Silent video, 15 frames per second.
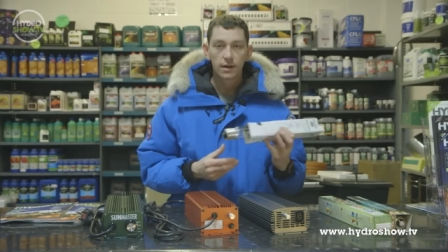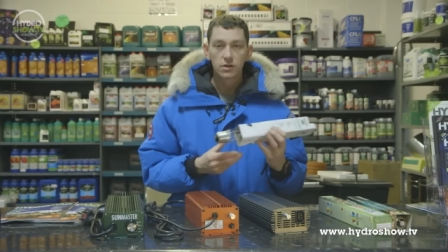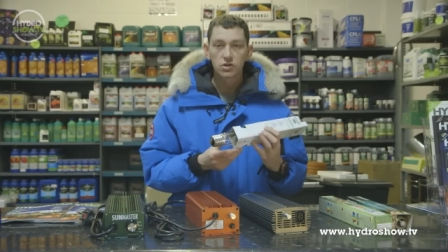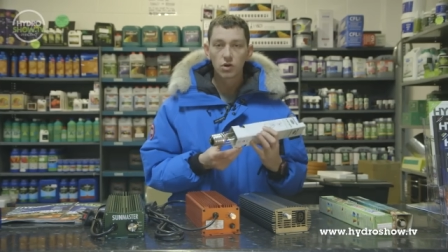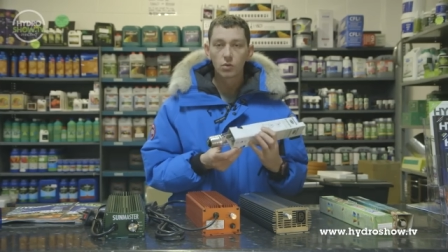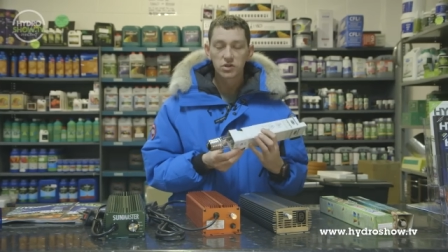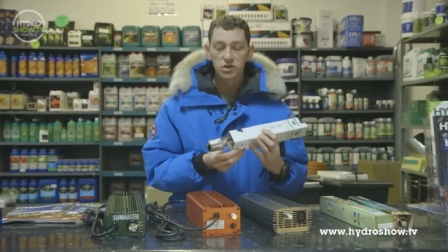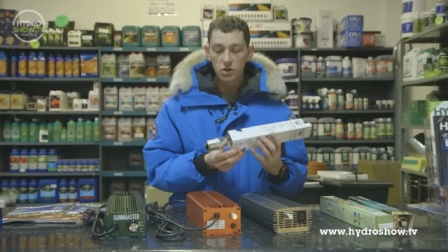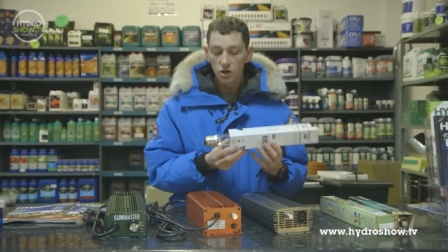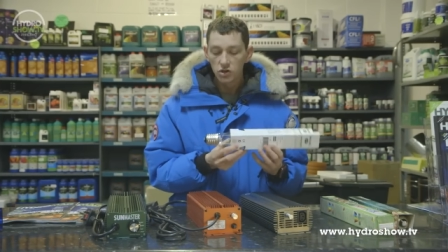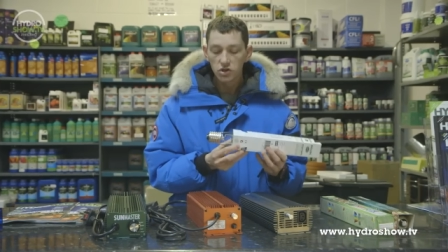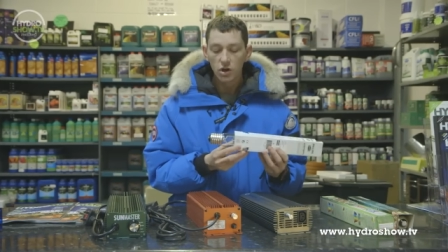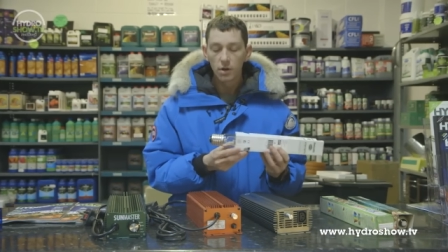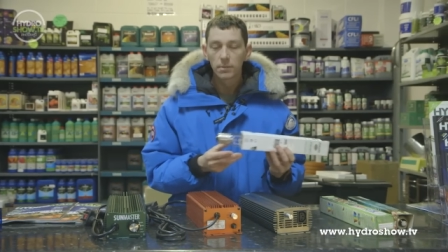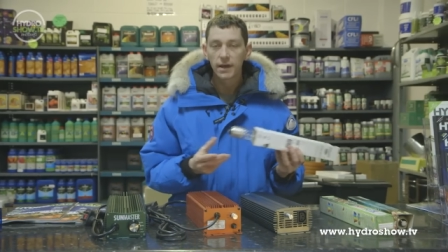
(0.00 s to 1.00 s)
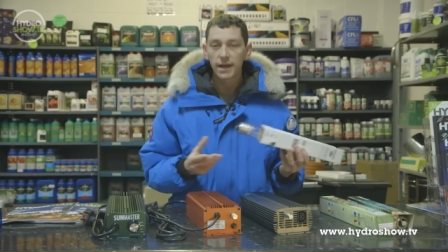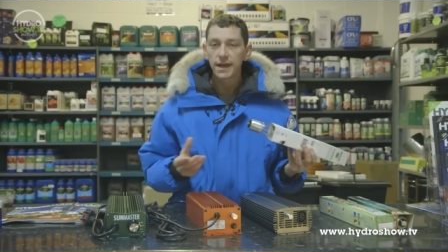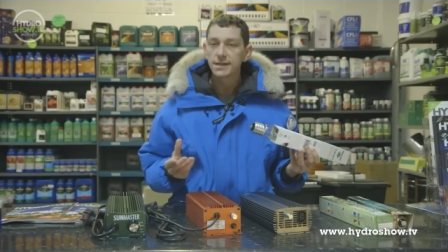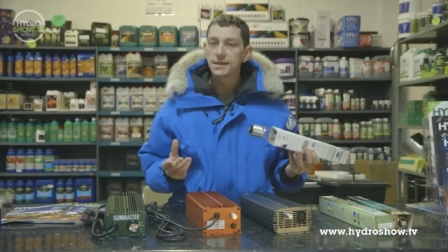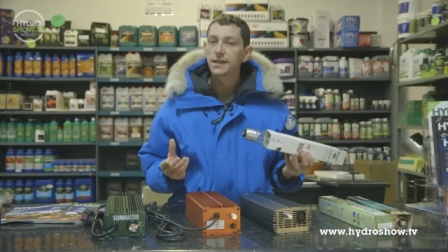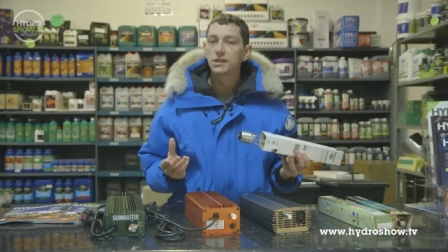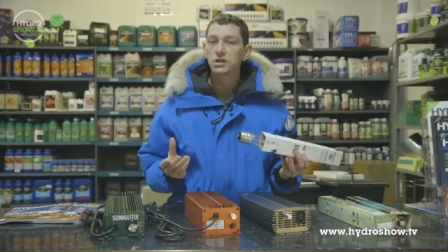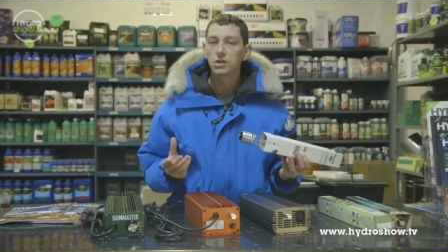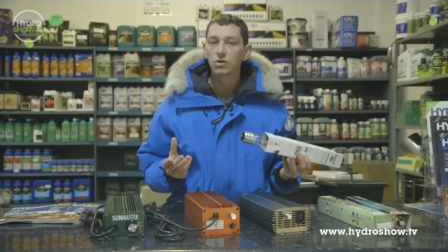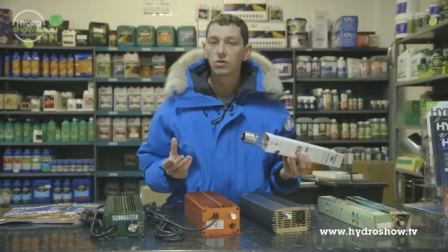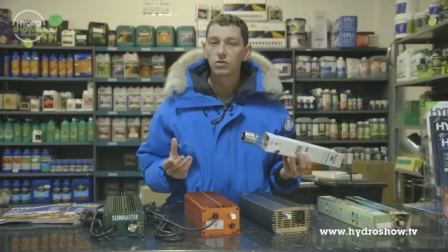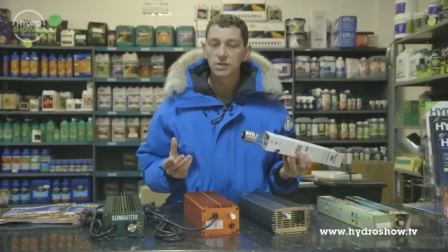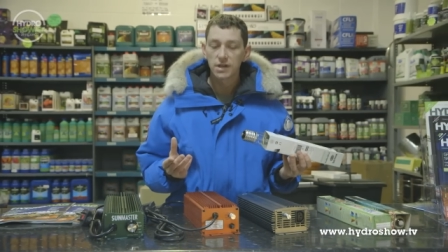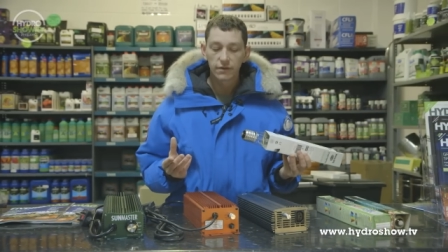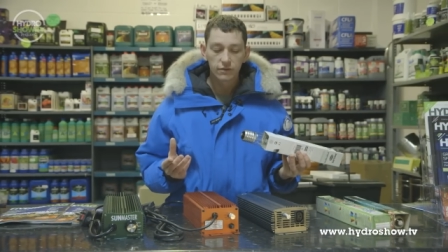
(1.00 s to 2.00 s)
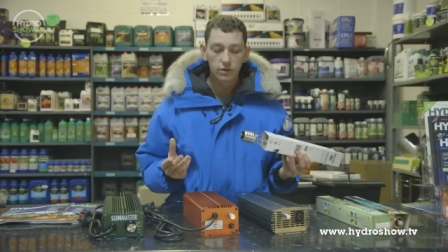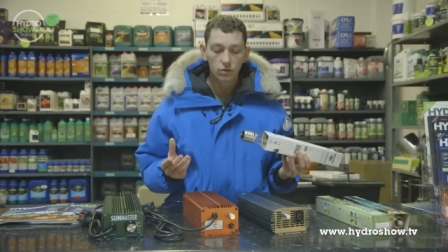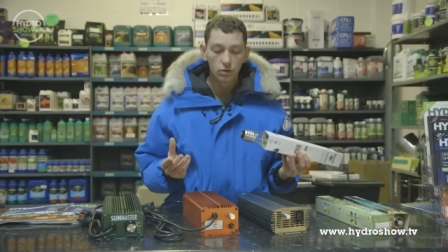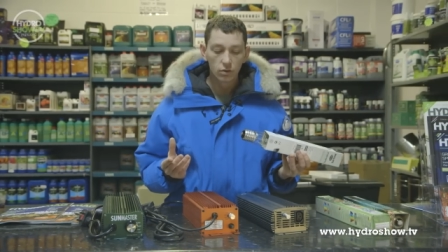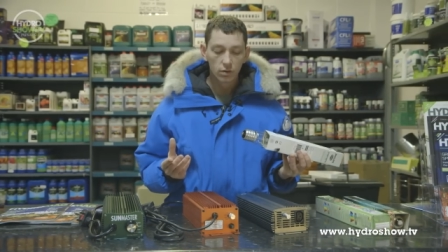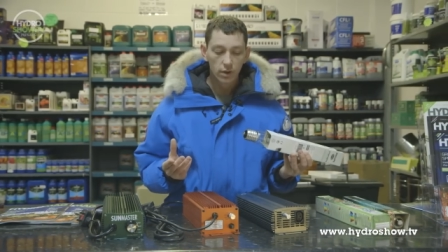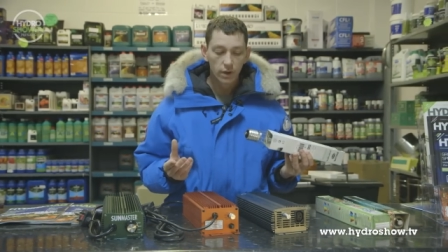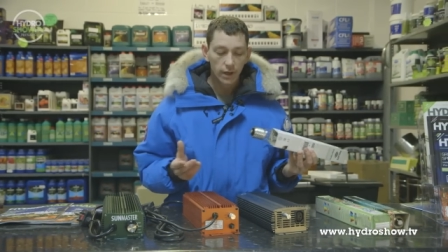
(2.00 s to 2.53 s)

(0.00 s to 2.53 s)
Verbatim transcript: So it's not as complicated as you thought after all.